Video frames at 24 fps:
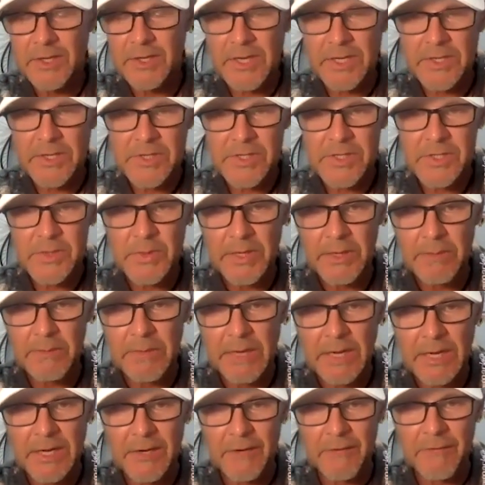Okay, just swing
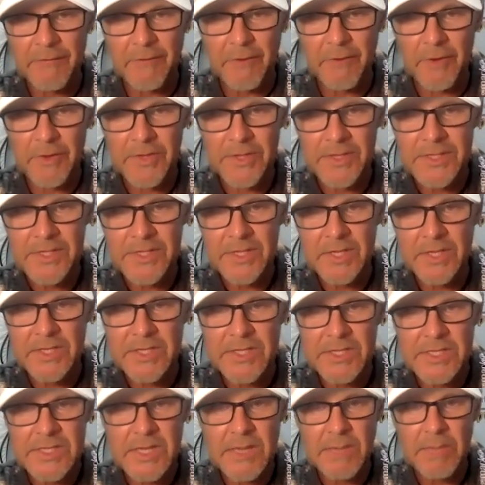back and forth and start
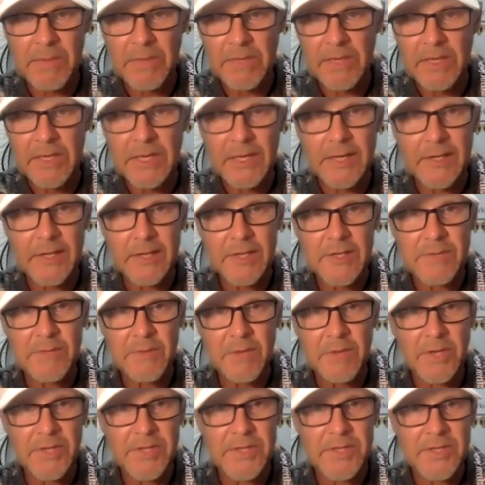stepping and hitting those
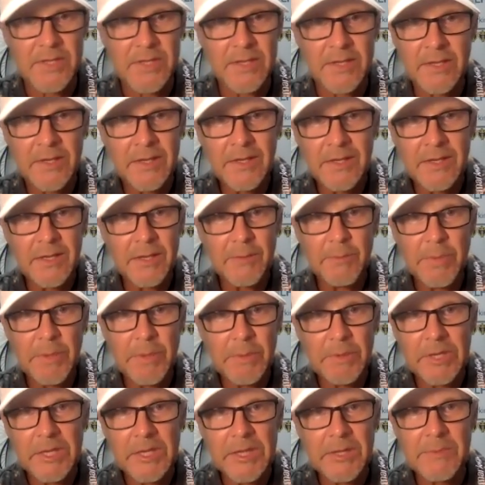balls there. And
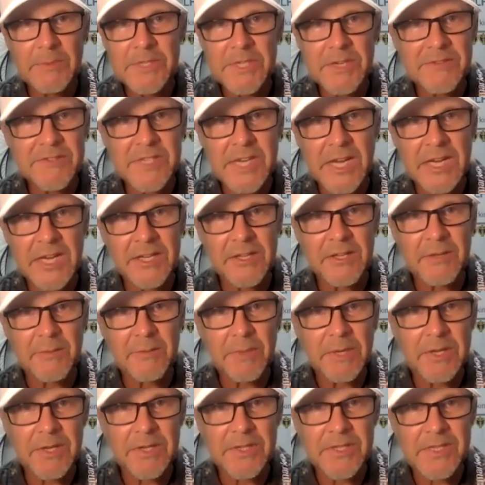people get themselves tangled
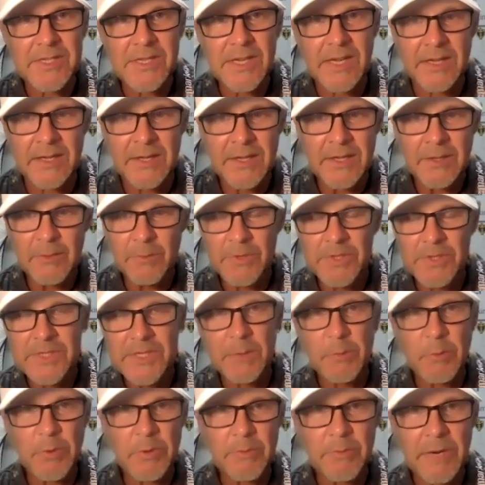because it's like, well,
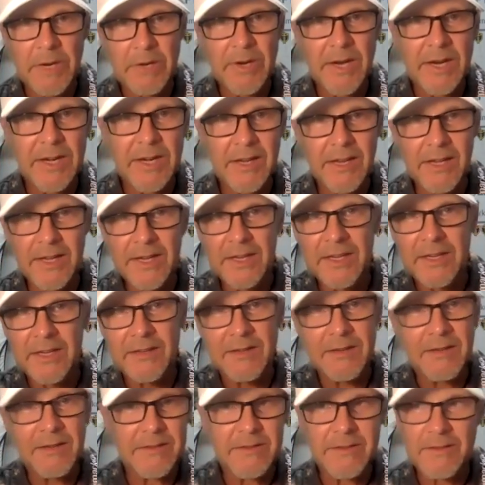step with my right leg,
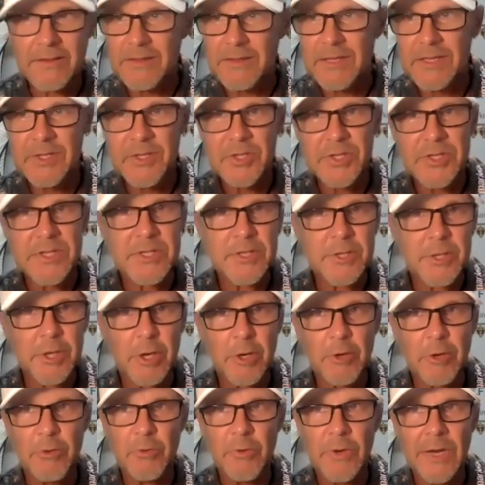and there's just
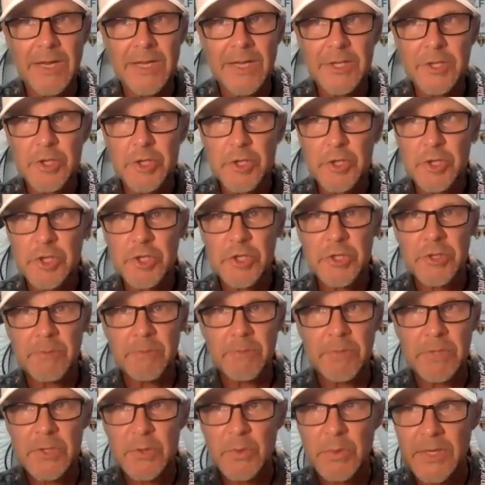no relationship
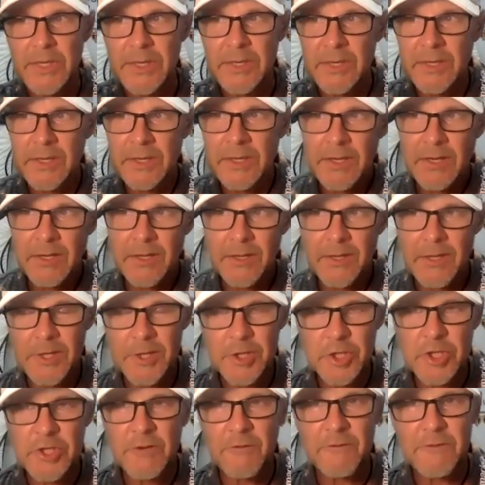between the
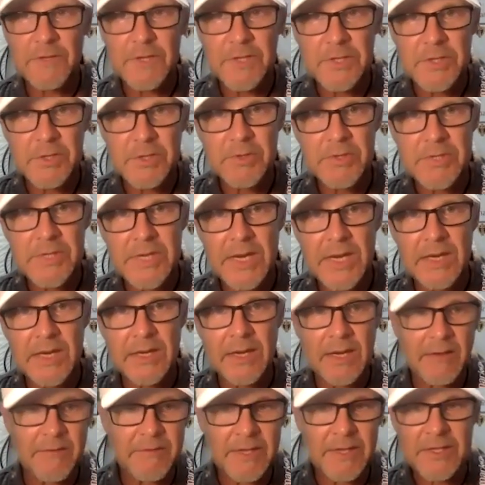shift, as you say. And I
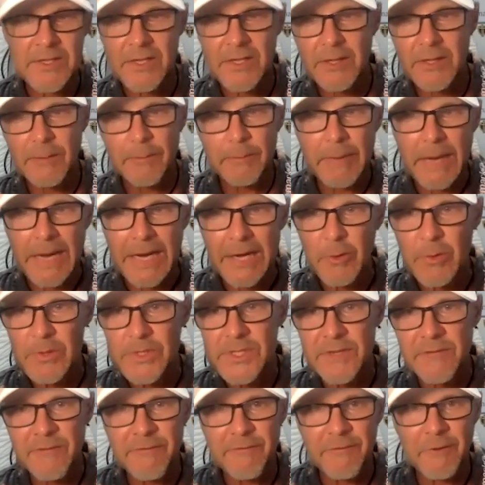love that little
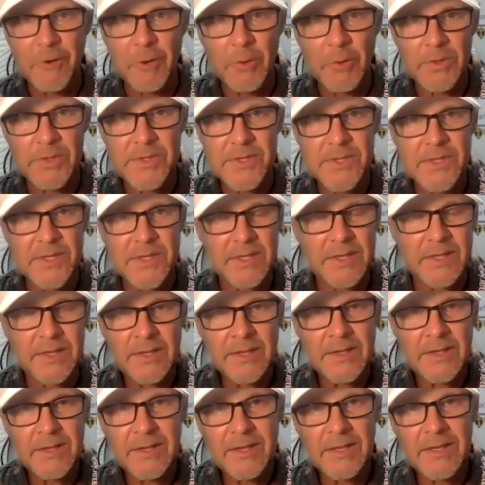backwards and forwards thing.
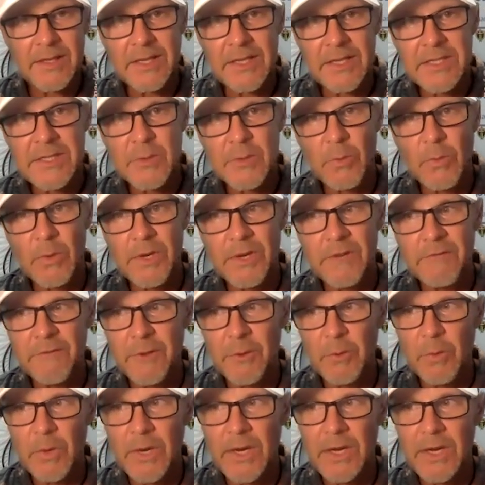I think that's a
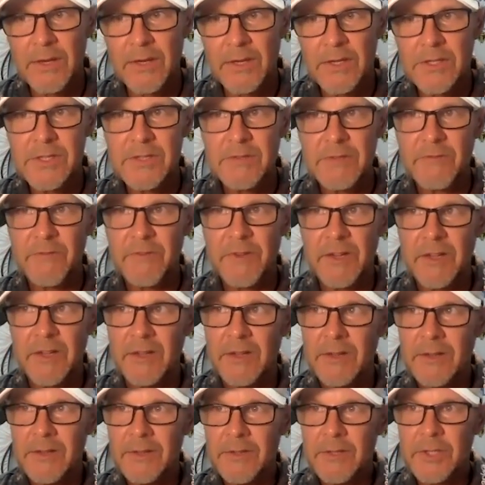wonderful way to
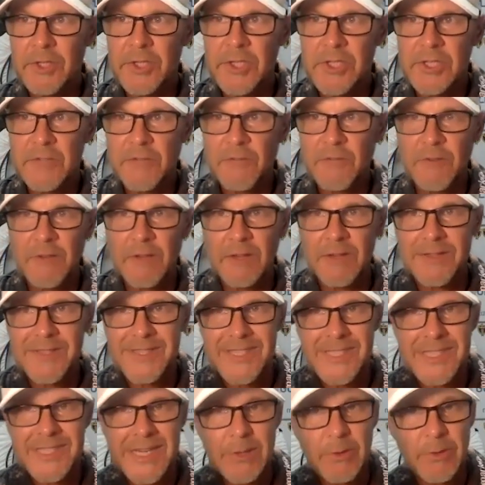feel, not just to feel a
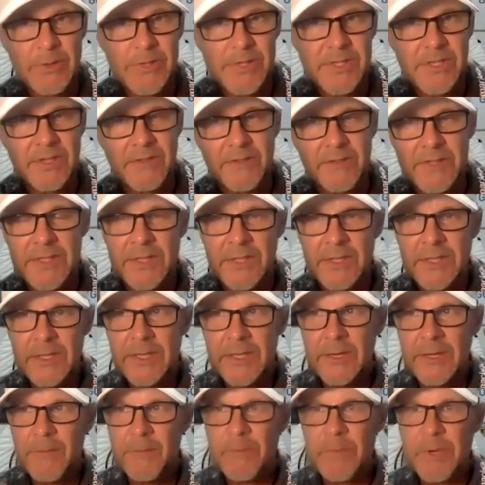sequence of it,
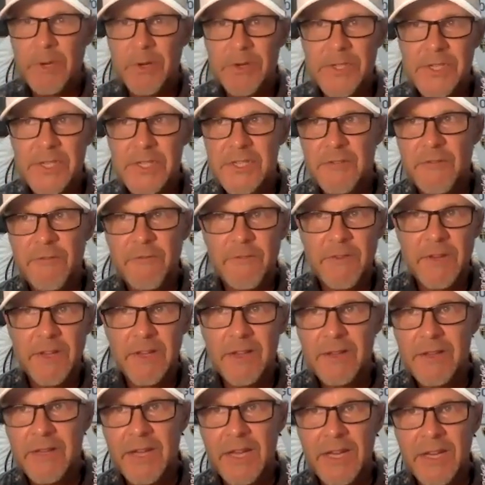but also to
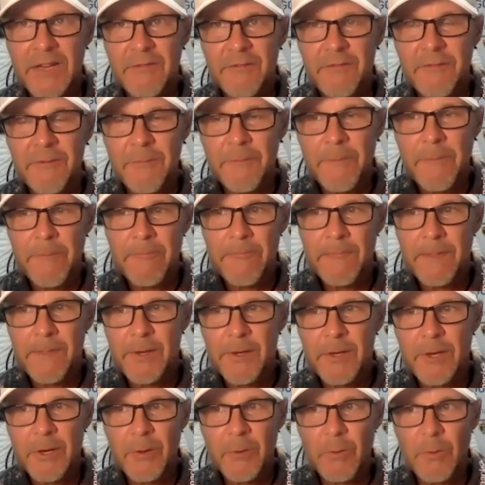feel kind of,
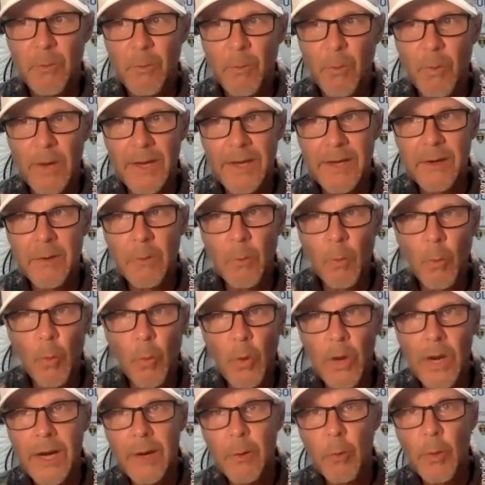when
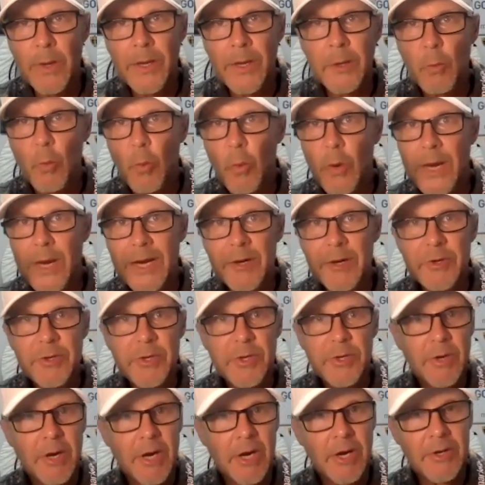and where
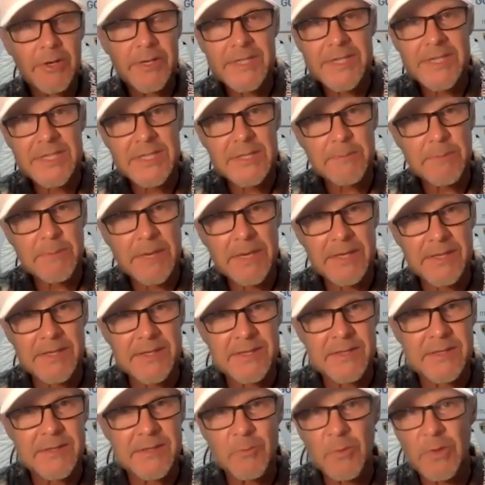you are in
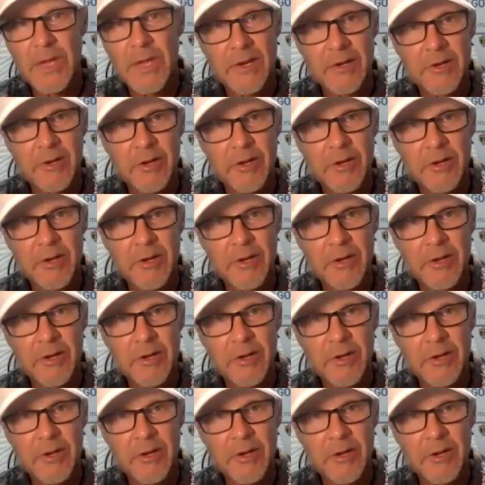space without a